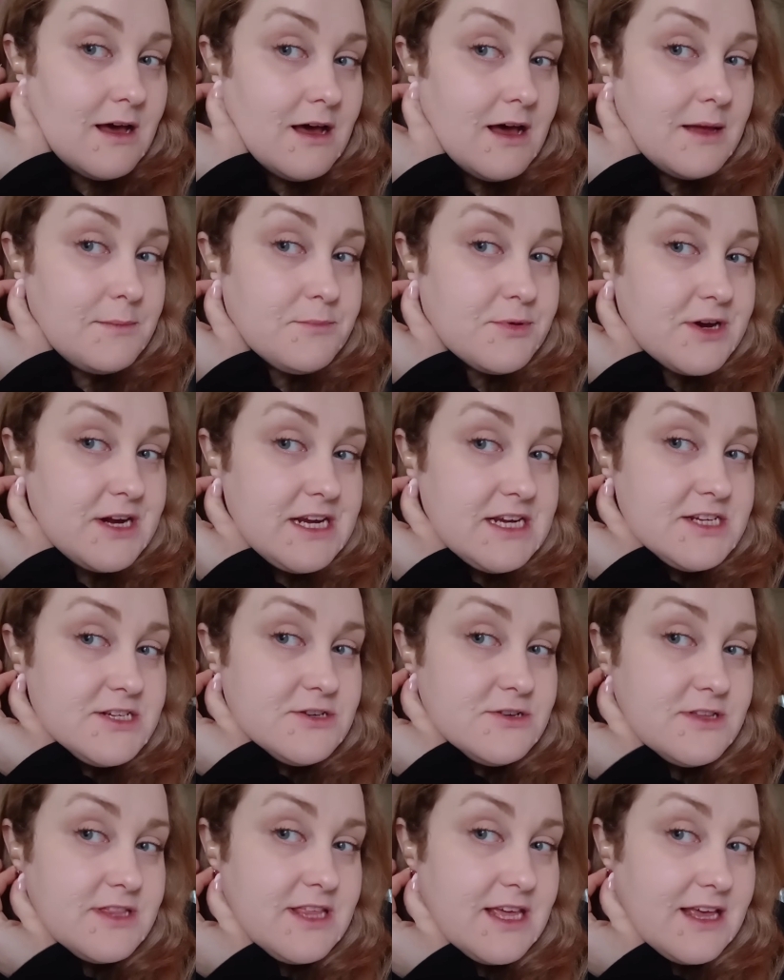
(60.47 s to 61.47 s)
I'm pretty
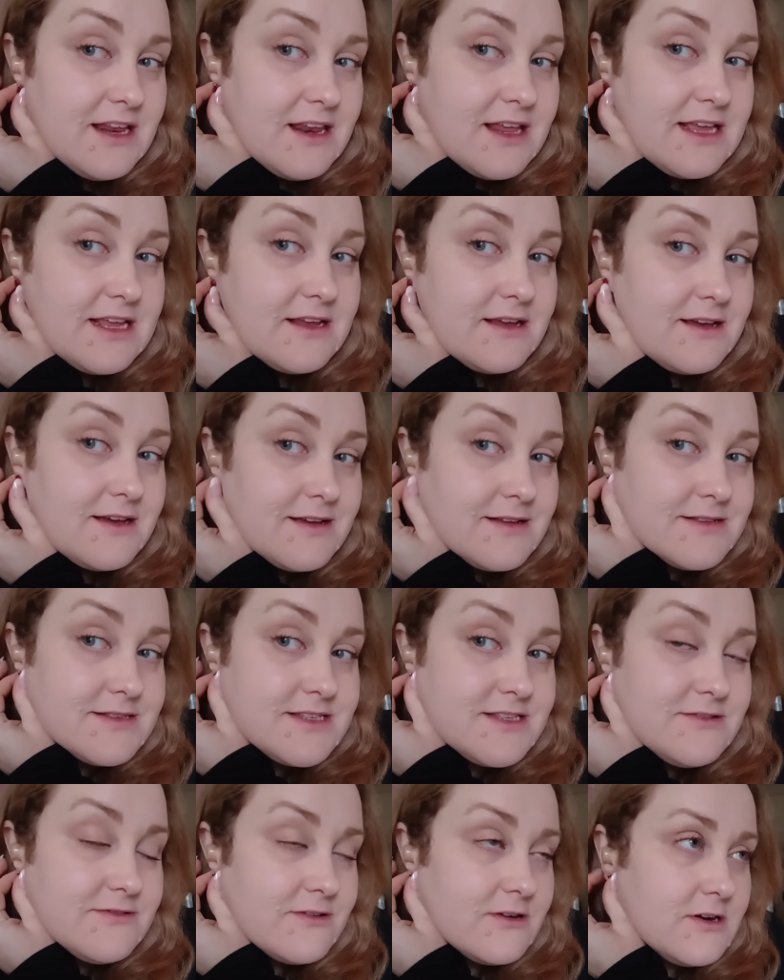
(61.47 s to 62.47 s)
sure they're like
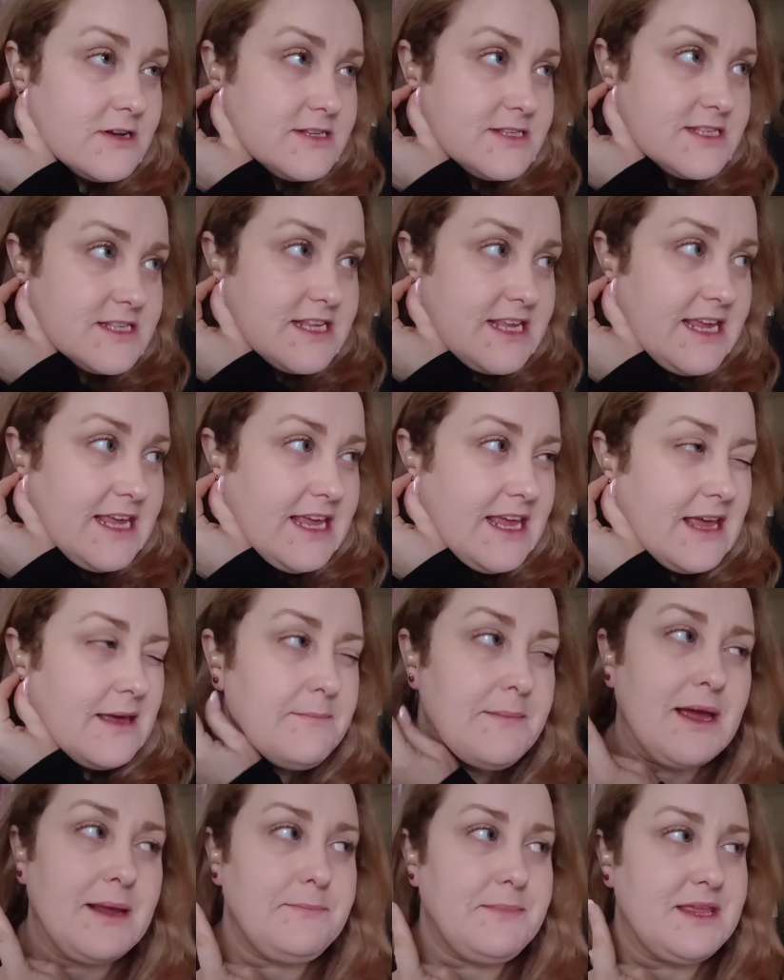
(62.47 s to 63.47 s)
Swarovski. It
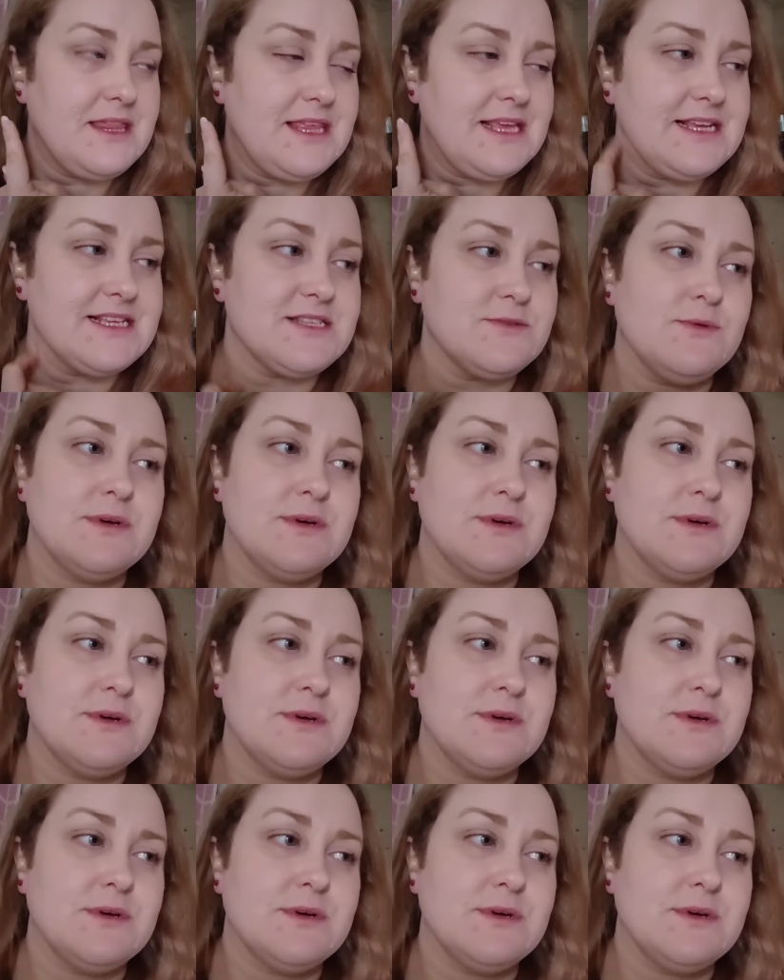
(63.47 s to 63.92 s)
might be these